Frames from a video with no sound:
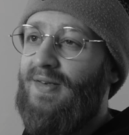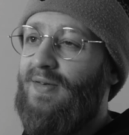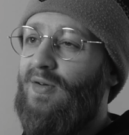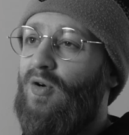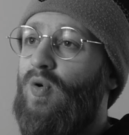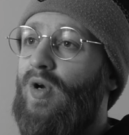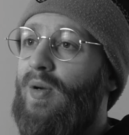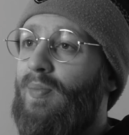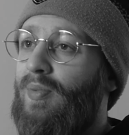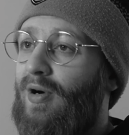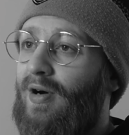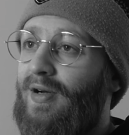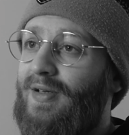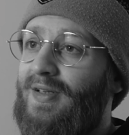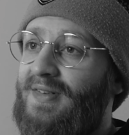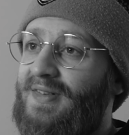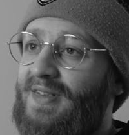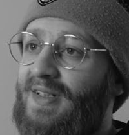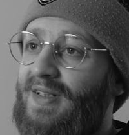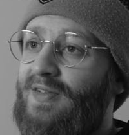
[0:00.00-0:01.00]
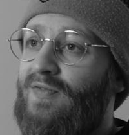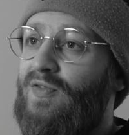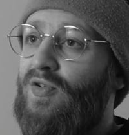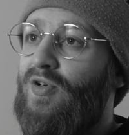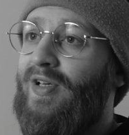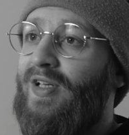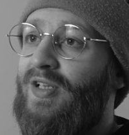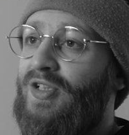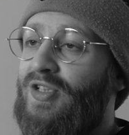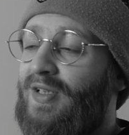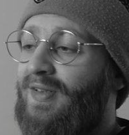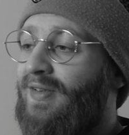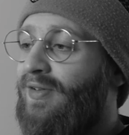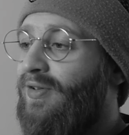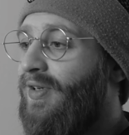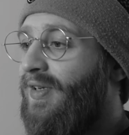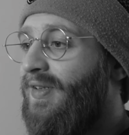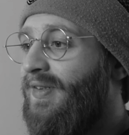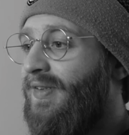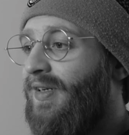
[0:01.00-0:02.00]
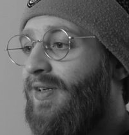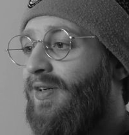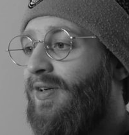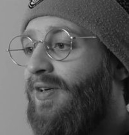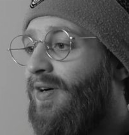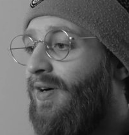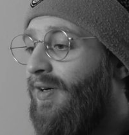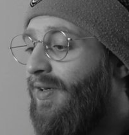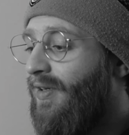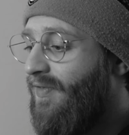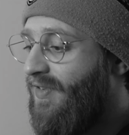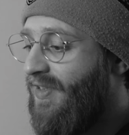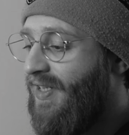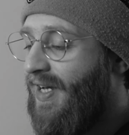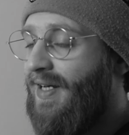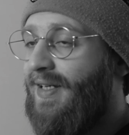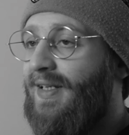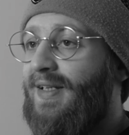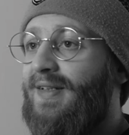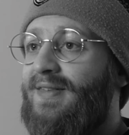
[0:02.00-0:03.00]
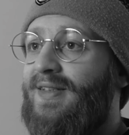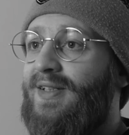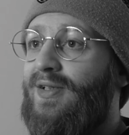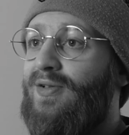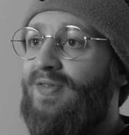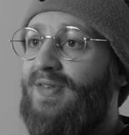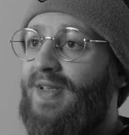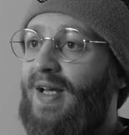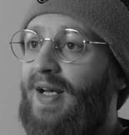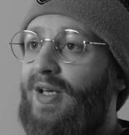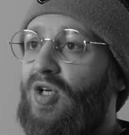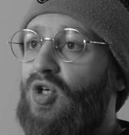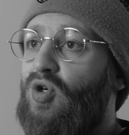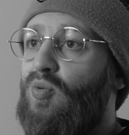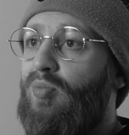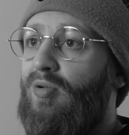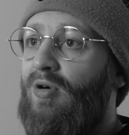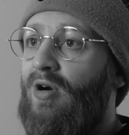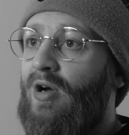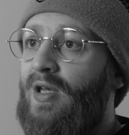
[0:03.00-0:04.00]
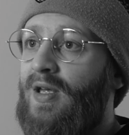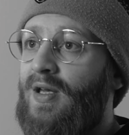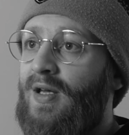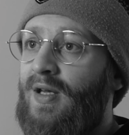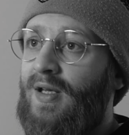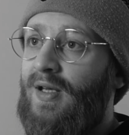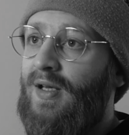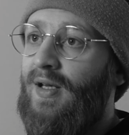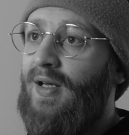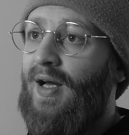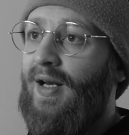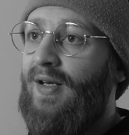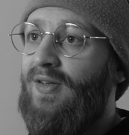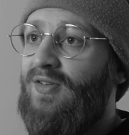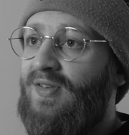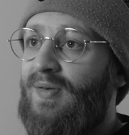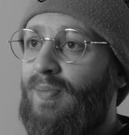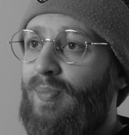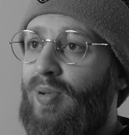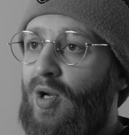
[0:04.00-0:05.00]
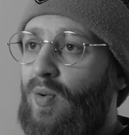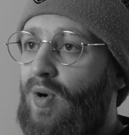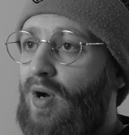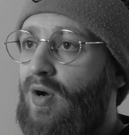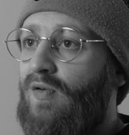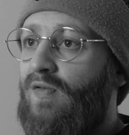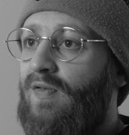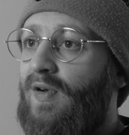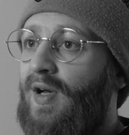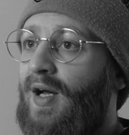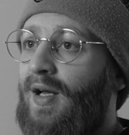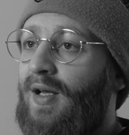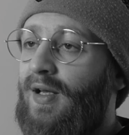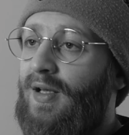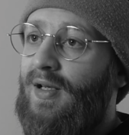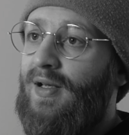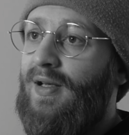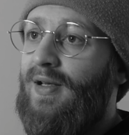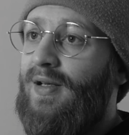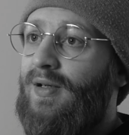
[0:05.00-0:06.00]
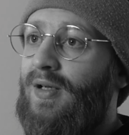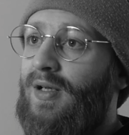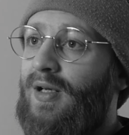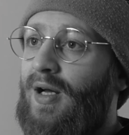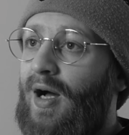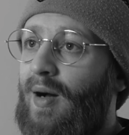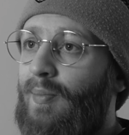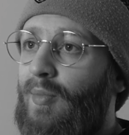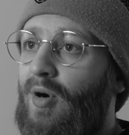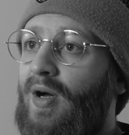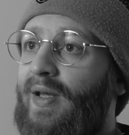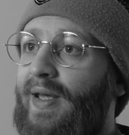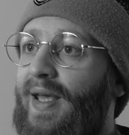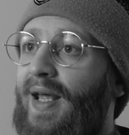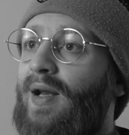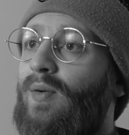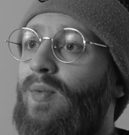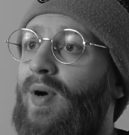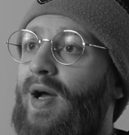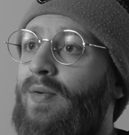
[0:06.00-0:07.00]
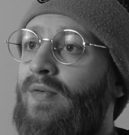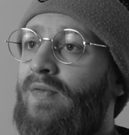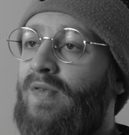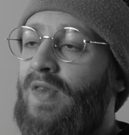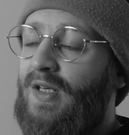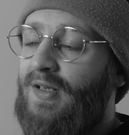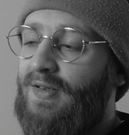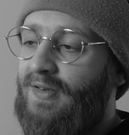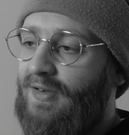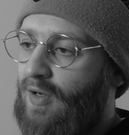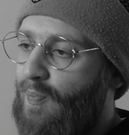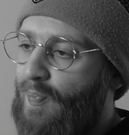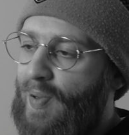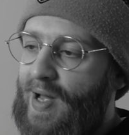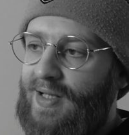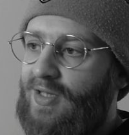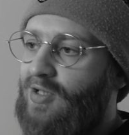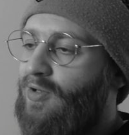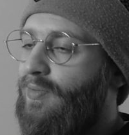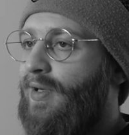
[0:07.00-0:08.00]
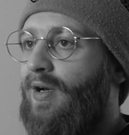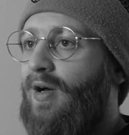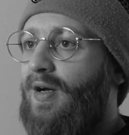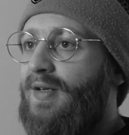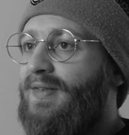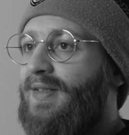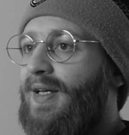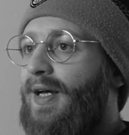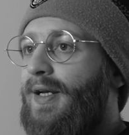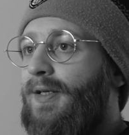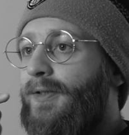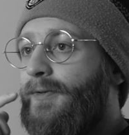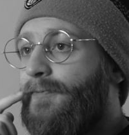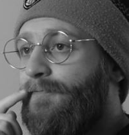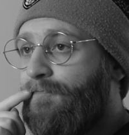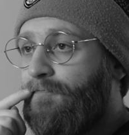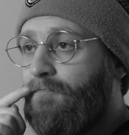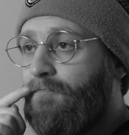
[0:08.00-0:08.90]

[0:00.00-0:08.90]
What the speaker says: some quick behind the scene footage. As long as I can kind of stand it still, stand it upright, and it doesn't blow over, I might get away with this. So I packed up the light stand,